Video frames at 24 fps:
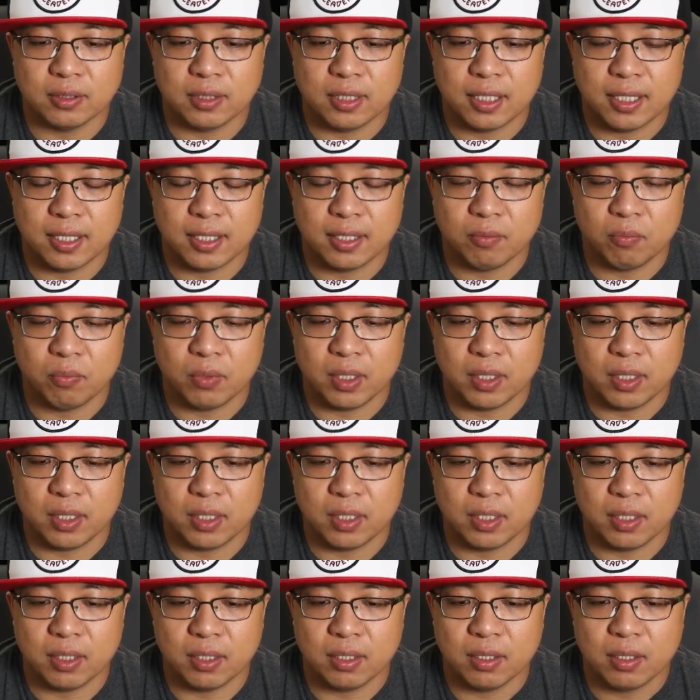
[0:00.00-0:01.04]
that
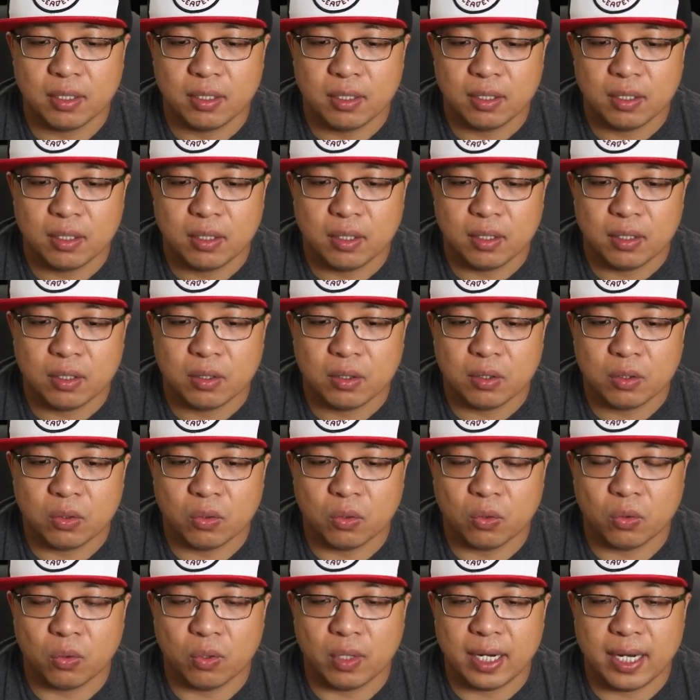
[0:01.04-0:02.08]
we
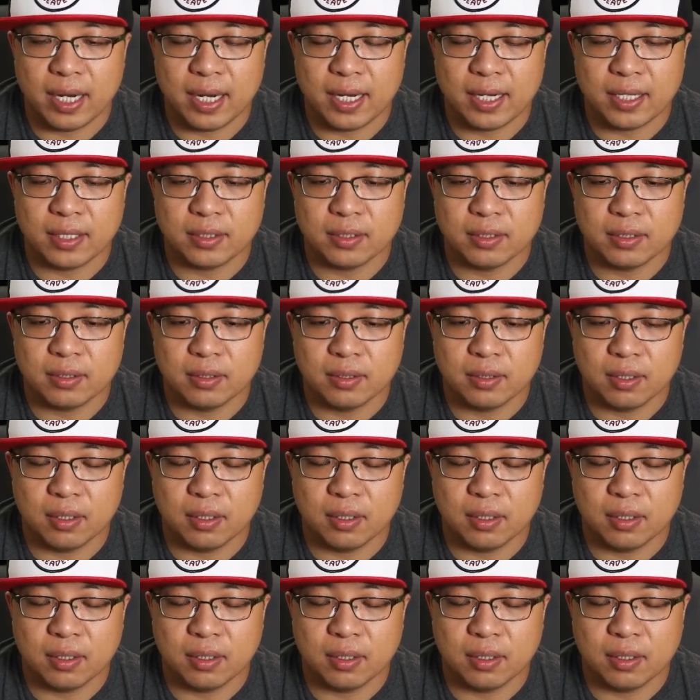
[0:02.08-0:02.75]
create.